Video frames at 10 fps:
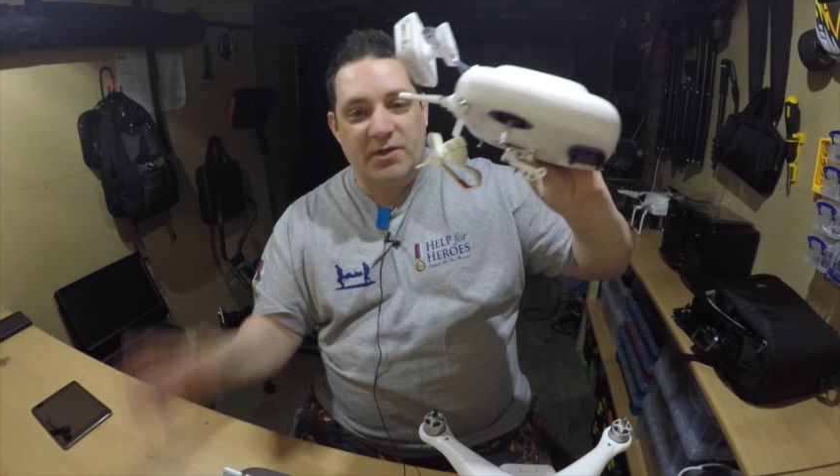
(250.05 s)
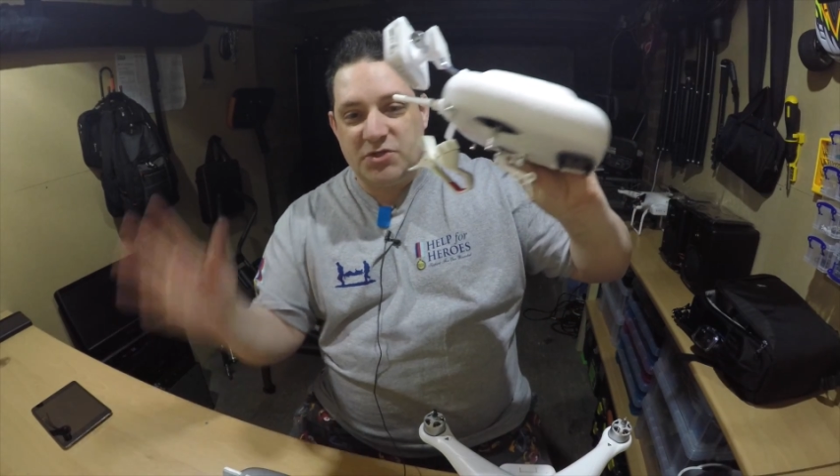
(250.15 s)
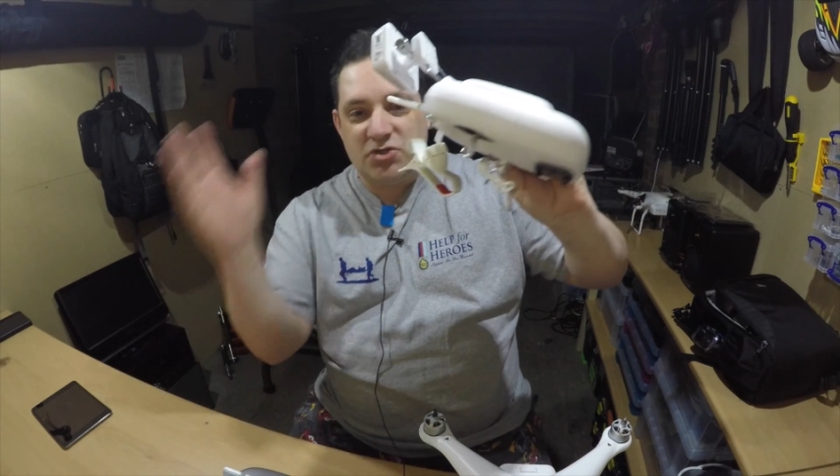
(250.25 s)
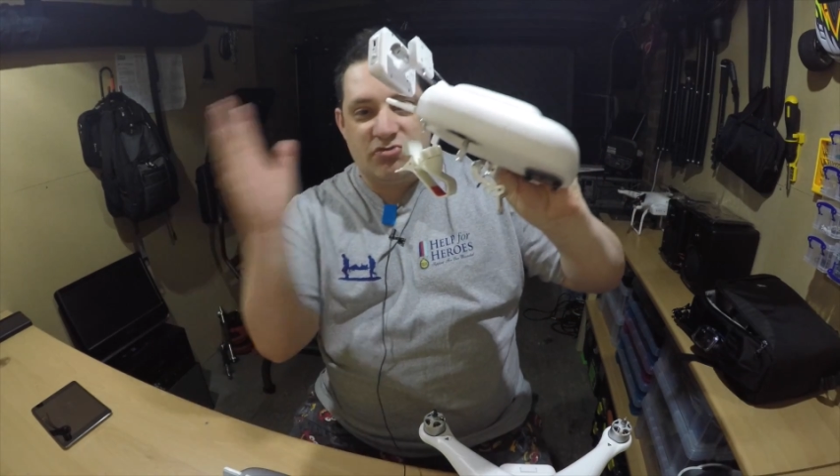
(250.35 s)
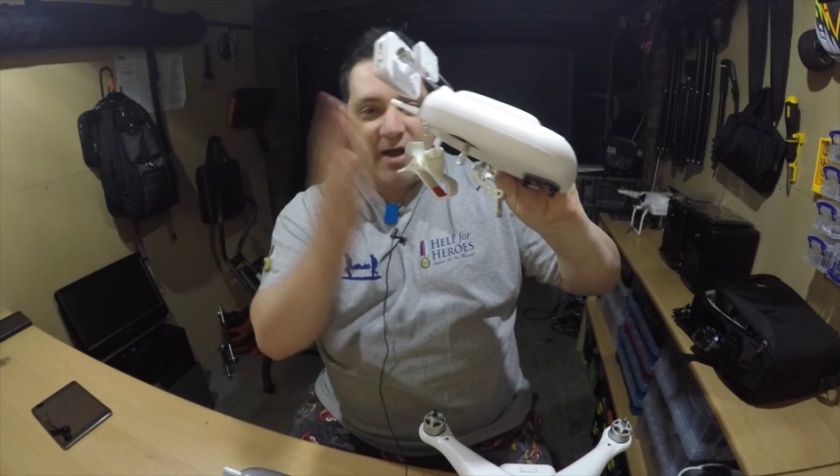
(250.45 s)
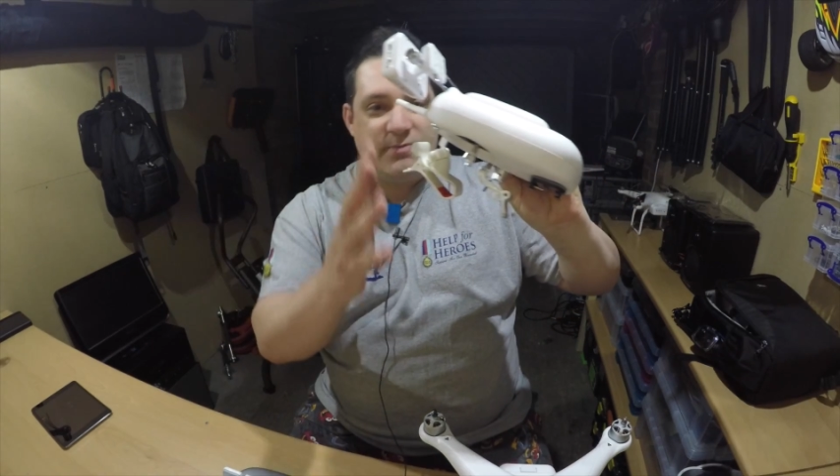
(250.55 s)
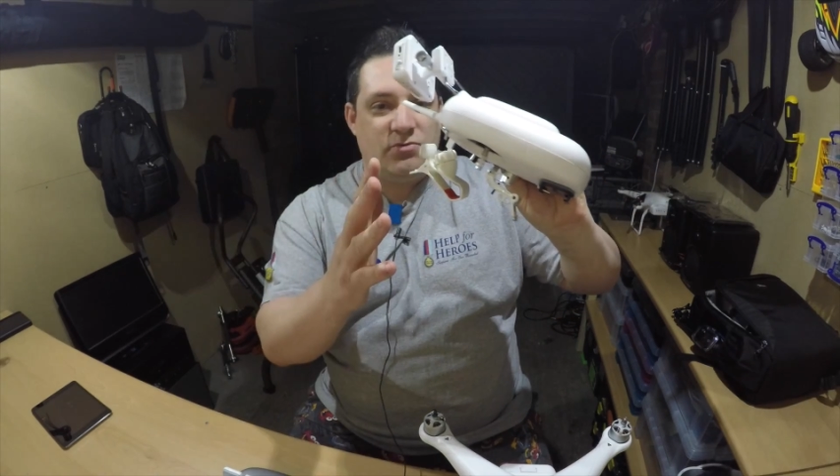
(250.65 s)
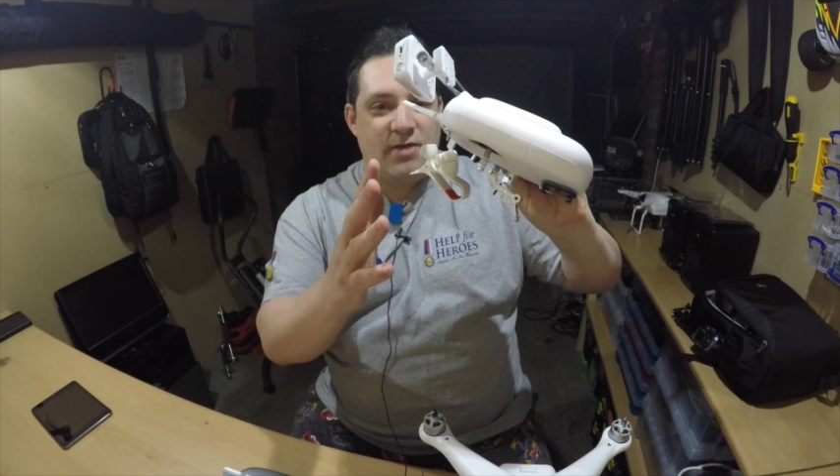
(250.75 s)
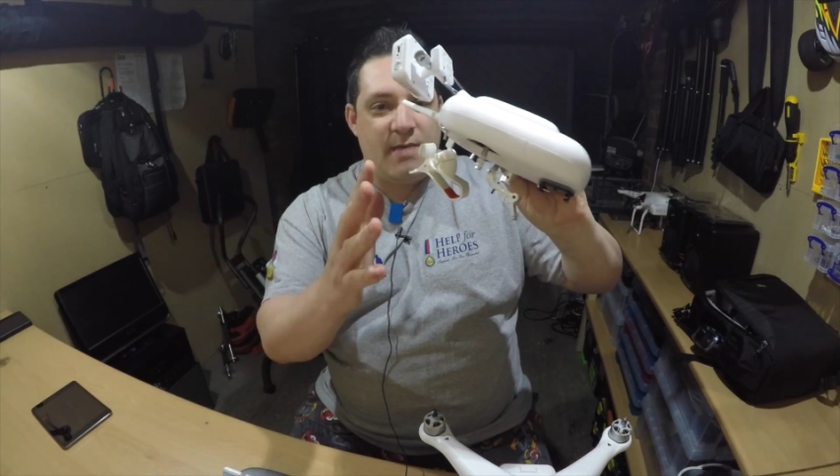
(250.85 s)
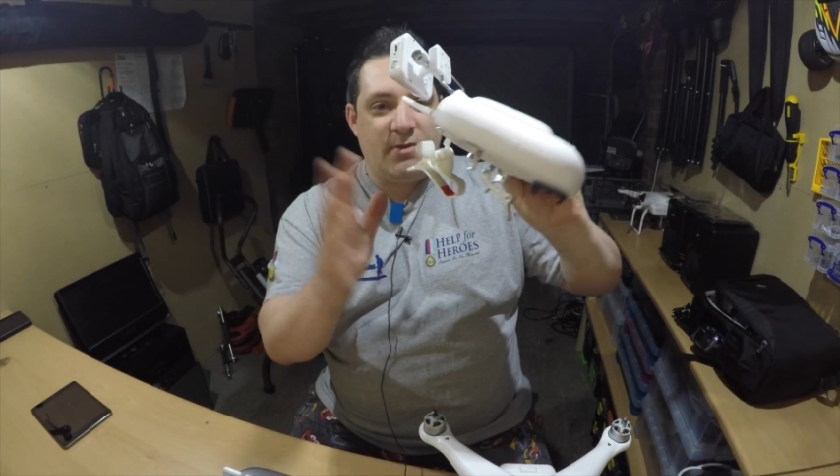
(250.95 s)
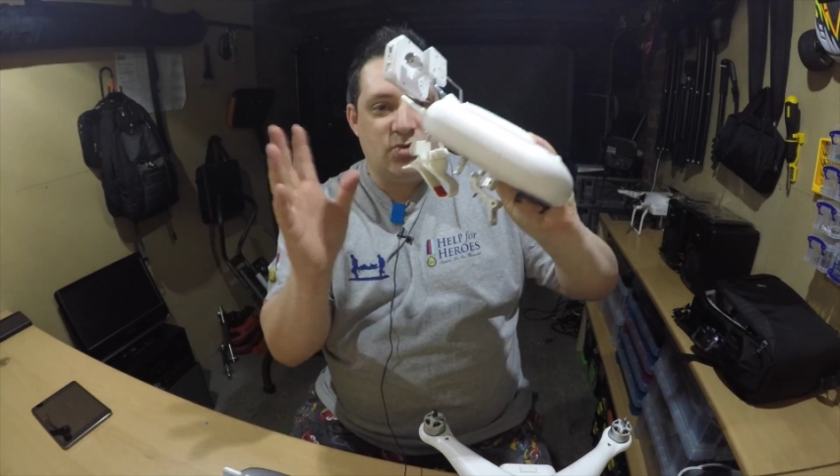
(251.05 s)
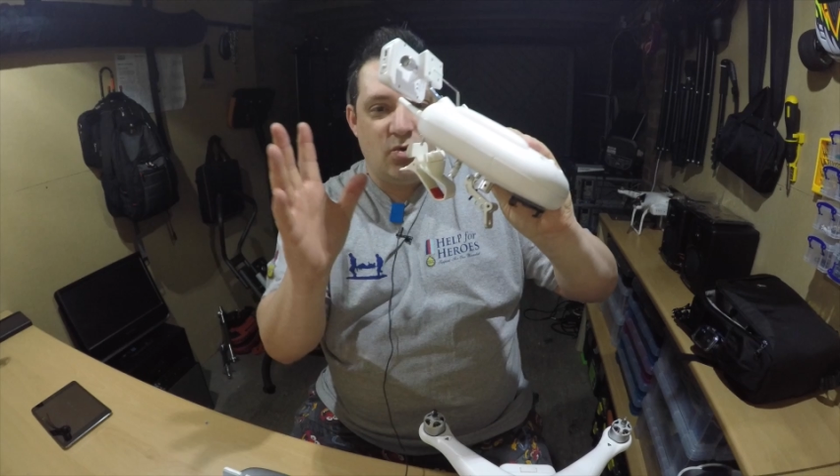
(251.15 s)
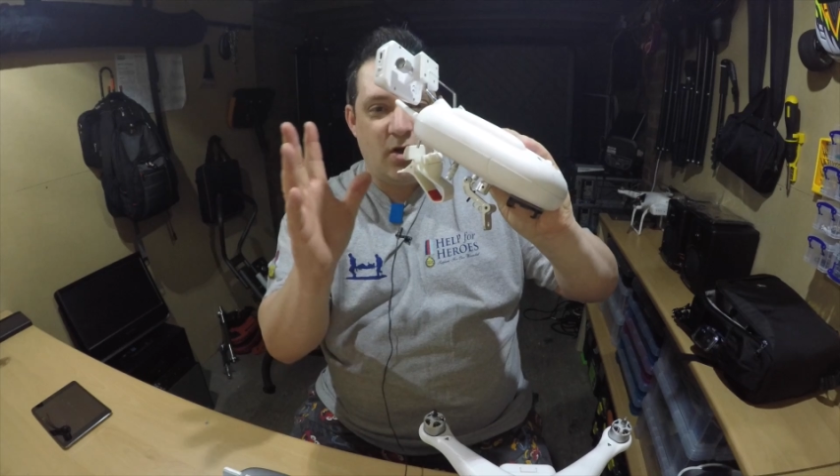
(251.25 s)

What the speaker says: they've scrapped all that, it's all